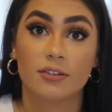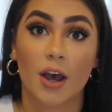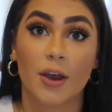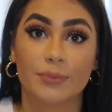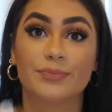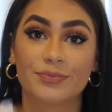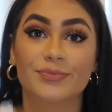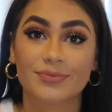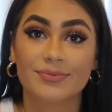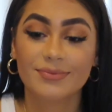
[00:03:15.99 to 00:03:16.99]
So
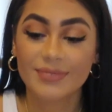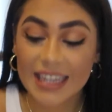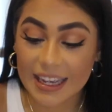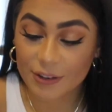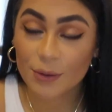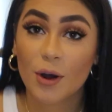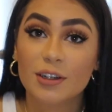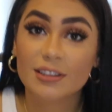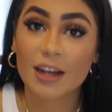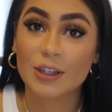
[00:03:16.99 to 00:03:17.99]
if you
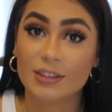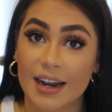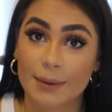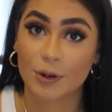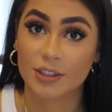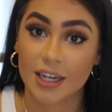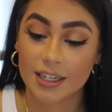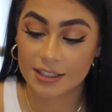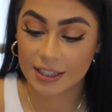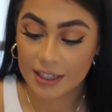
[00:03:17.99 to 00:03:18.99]
want a new tanning
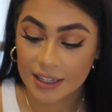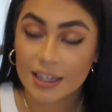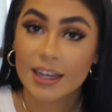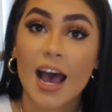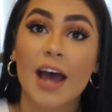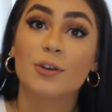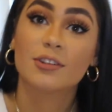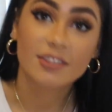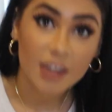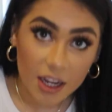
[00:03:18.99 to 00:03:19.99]
product and you're
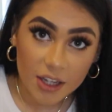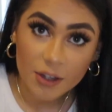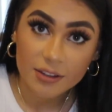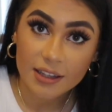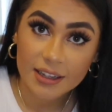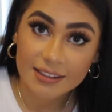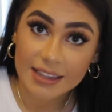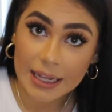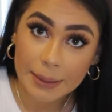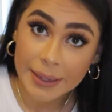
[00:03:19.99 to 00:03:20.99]
stuck using this
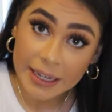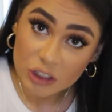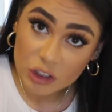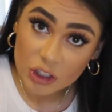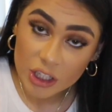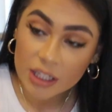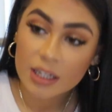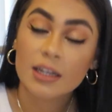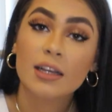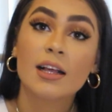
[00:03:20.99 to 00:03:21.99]
little bitch,
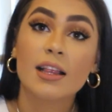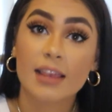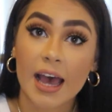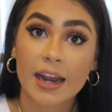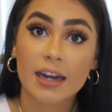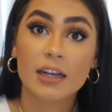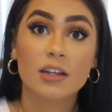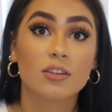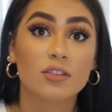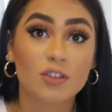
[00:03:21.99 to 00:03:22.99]
then
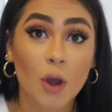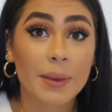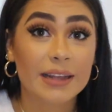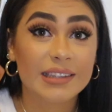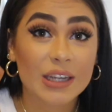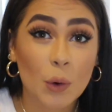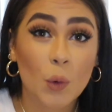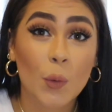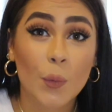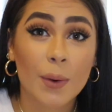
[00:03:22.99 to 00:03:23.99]
stop getting
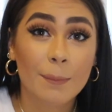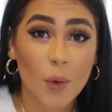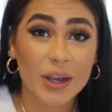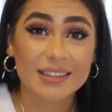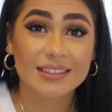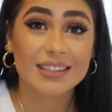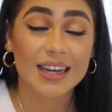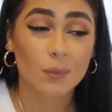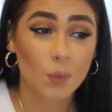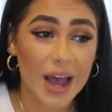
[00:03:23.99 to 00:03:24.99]
all moist
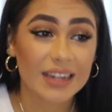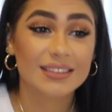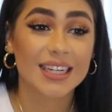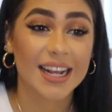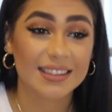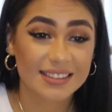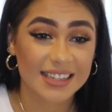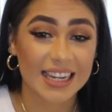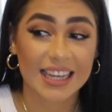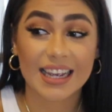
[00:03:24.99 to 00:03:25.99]
and wet and
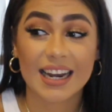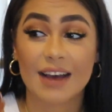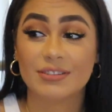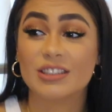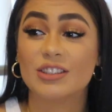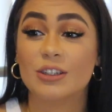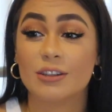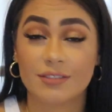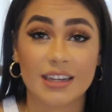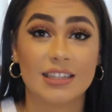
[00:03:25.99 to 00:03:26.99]
sticky and having to do
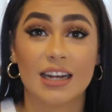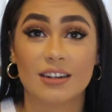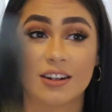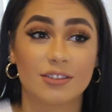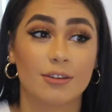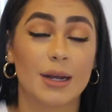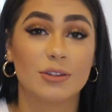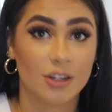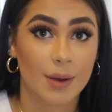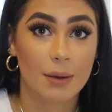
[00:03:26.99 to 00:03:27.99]
the fake tan dance for
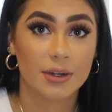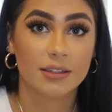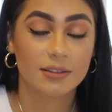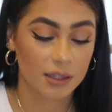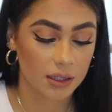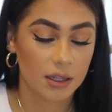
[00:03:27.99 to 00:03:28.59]
about 2 hours.